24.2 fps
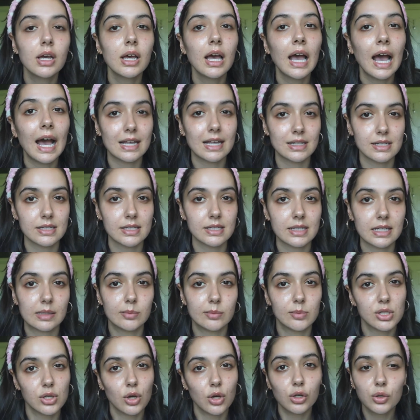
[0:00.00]
as it seems.
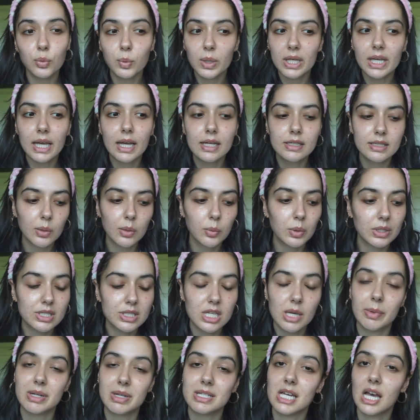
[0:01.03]
On a weekend I will take my
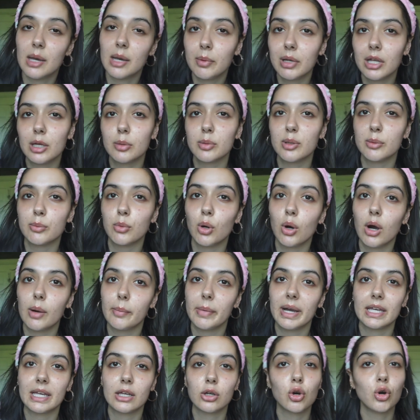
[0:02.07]
time a little bit more. I might
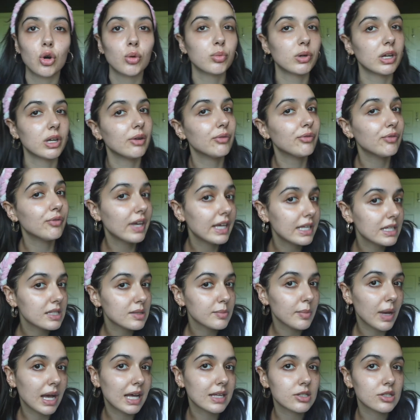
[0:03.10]
incorporate a face
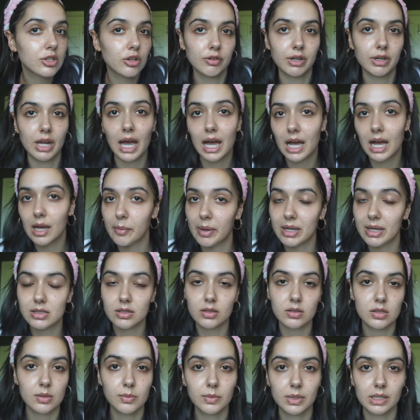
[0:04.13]
mask or an eye mask or
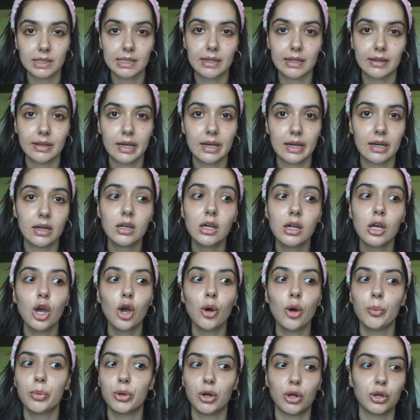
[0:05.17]
something like that,
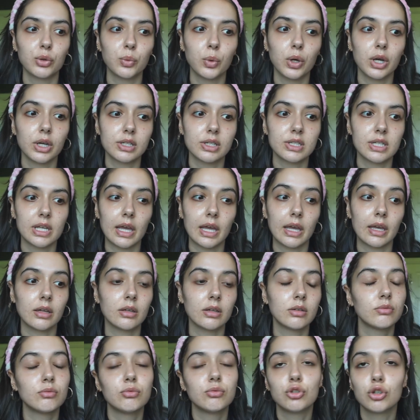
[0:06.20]
but on a work day
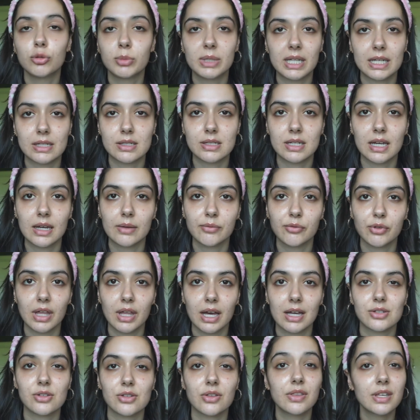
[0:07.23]
nobody has time for that.
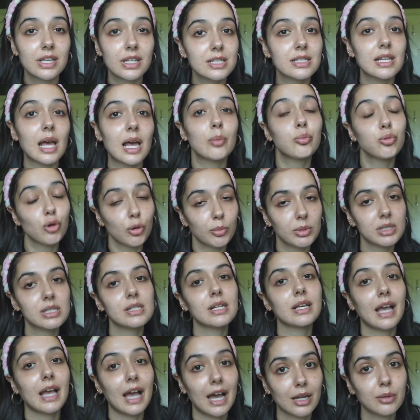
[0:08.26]
So this, I promise,
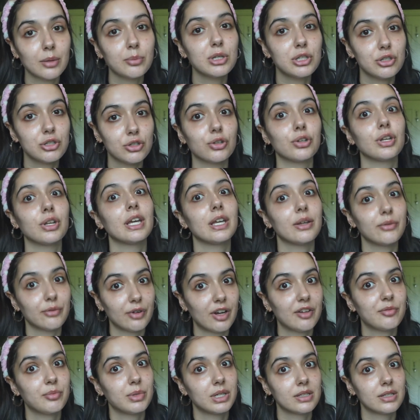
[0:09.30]
can be done in 5
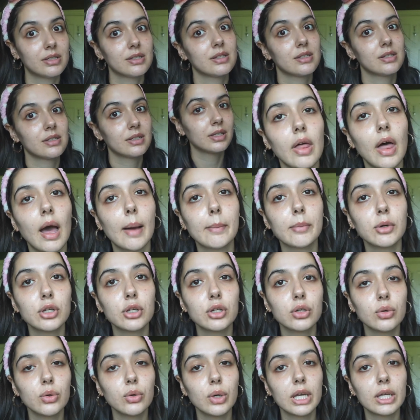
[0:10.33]
minutes. I'm going to
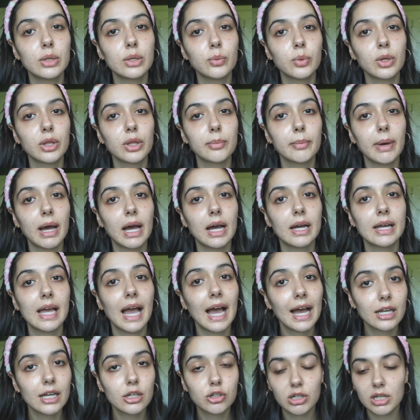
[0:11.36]
go in with my eye
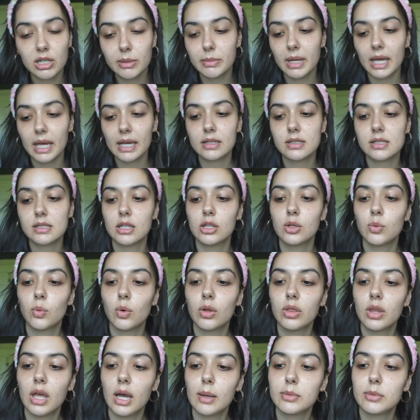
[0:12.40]
cream next, and the one
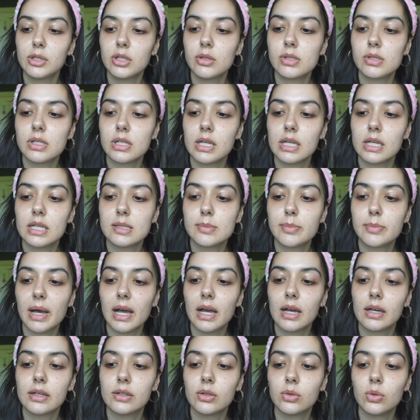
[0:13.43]
that I'm using is
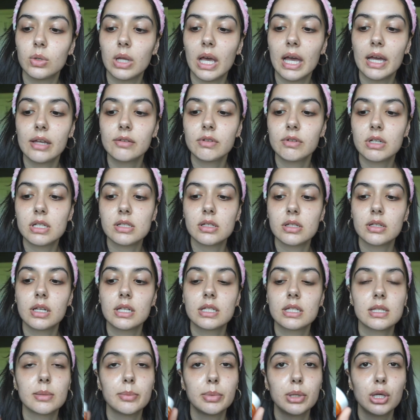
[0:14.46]
by Ole Henriksen. It's
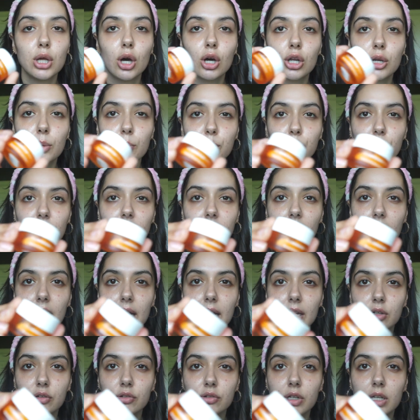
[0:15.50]
the Banana Bright Eye
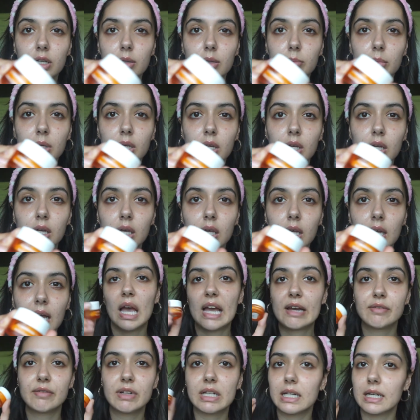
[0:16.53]
Cream. I
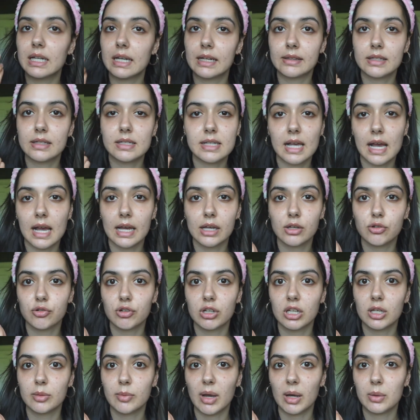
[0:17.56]
really like this eye
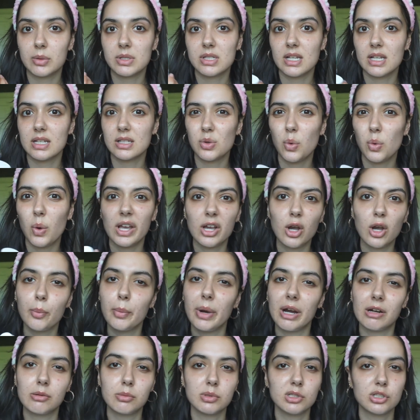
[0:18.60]
cream. I would say it's quite
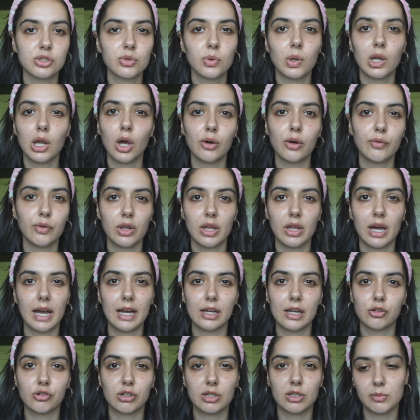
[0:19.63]
comparable to a lot of other eye
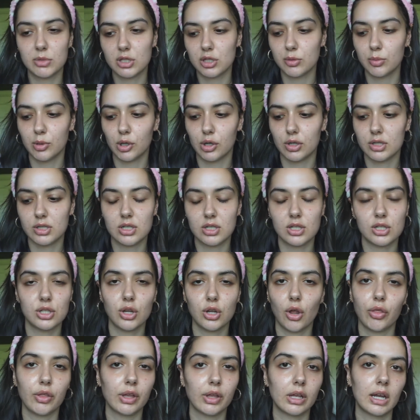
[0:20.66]
creams, to be honest. There's
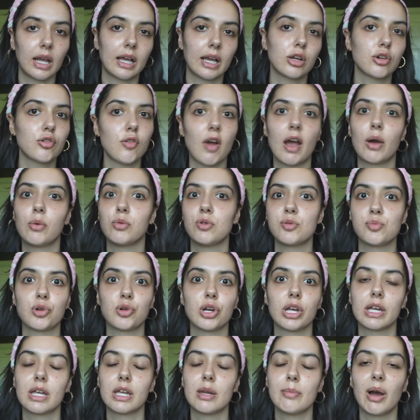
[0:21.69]
nothing like
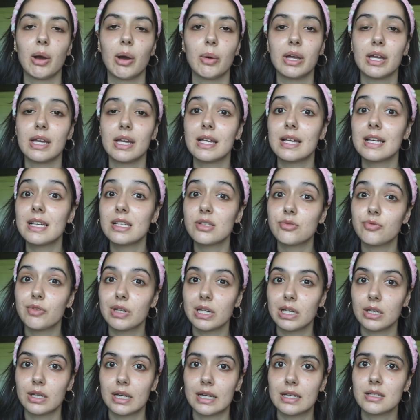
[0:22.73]
groundbreaking about it. It is really
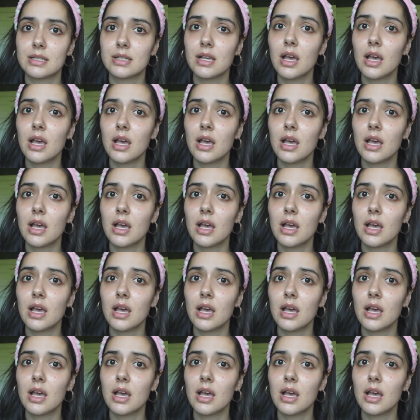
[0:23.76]
nice,